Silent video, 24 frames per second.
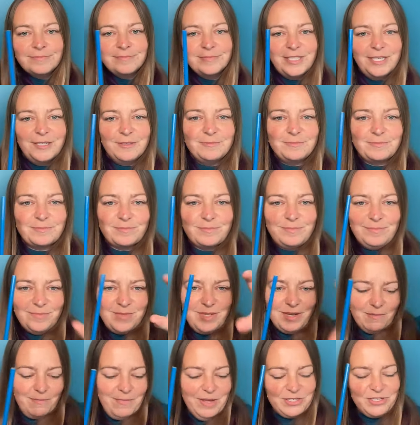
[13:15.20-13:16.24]
you know,
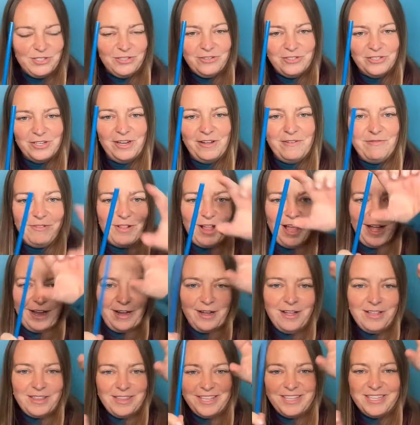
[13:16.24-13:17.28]
imagine there's like a
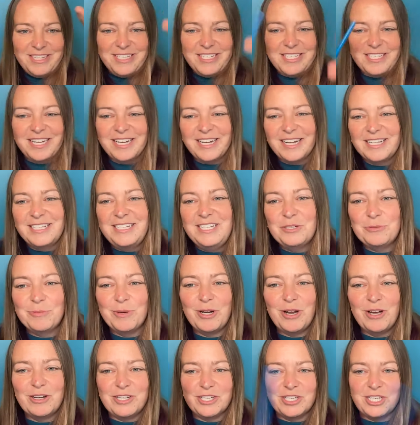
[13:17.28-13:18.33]
flag in the stick. I teach my
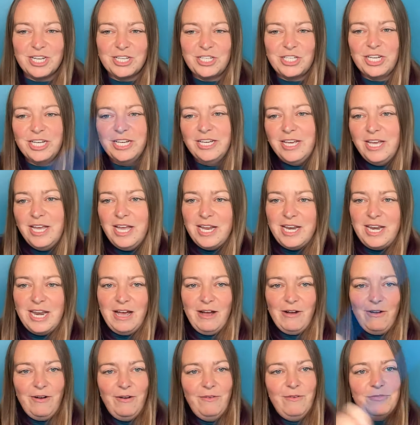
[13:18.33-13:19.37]
dog to touch it.
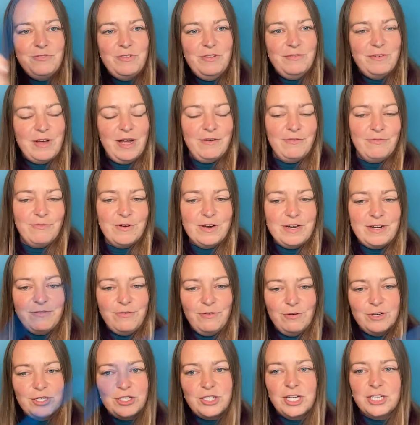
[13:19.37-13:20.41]
Now I've
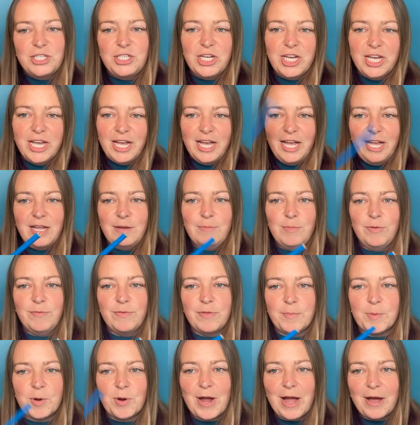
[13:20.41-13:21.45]
reinforced touching it. I can move
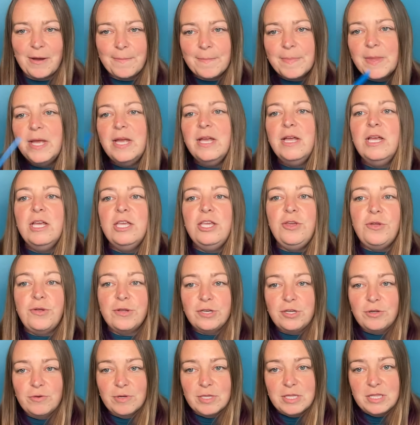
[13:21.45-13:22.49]
them around. You
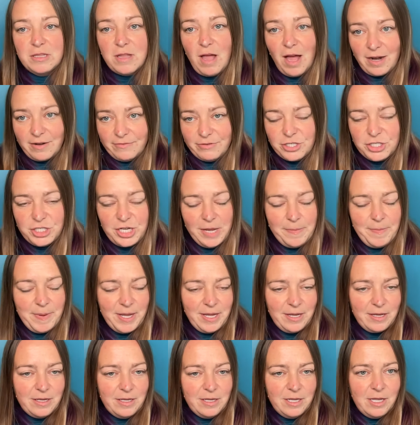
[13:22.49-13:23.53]
can do a lot of
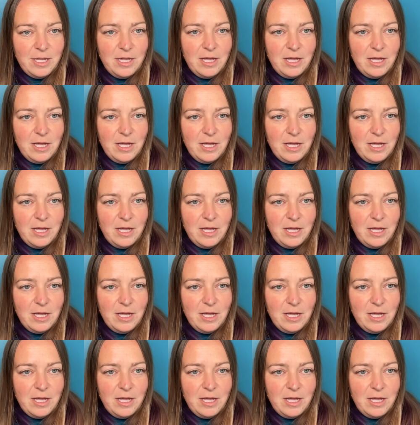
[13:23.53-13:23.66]
shaping